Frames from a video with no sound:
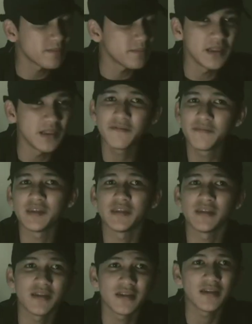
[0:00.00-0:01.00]
believe me,
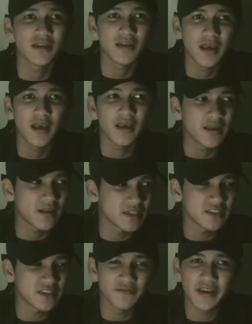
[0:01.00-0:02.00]

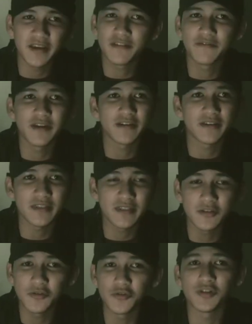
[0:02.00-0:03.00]
it's very, very
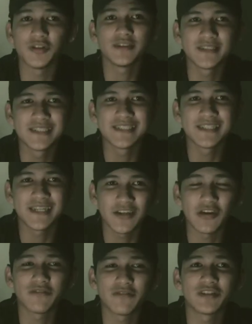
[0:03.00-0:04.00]
good.
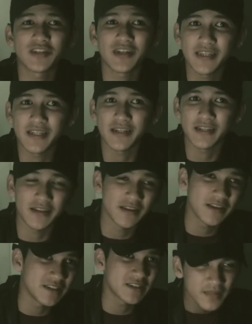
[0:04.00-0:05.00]
You have to try it. It
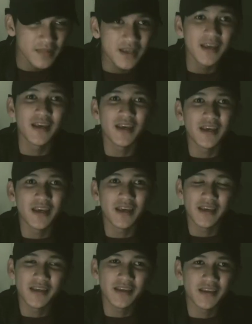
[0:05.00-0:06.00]
hits
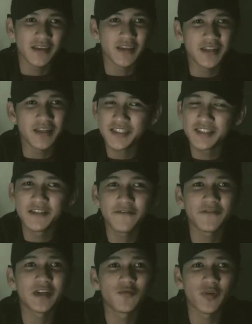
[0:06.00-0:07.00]

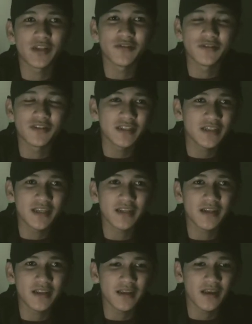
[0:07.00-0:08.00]
different when you drink it
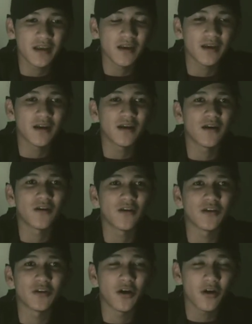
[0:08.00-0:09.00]

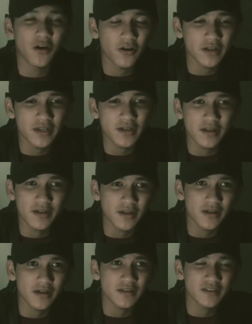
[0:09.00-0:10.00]
on a hot,
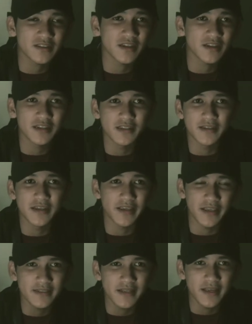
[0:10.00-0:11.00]
sunny day.
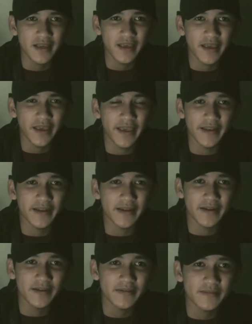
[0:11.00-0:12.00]

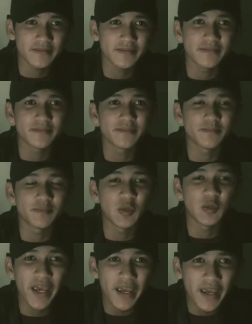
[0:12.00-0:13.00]
And
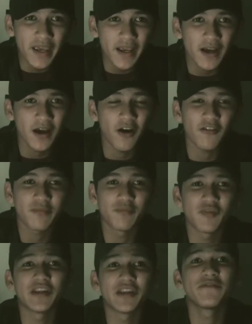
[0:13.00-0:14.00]
beware of
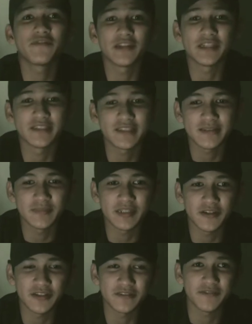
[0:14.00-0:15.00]
brain freeze
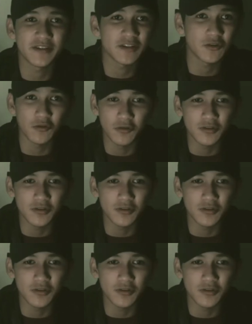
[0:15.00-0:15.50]
because it's very cold.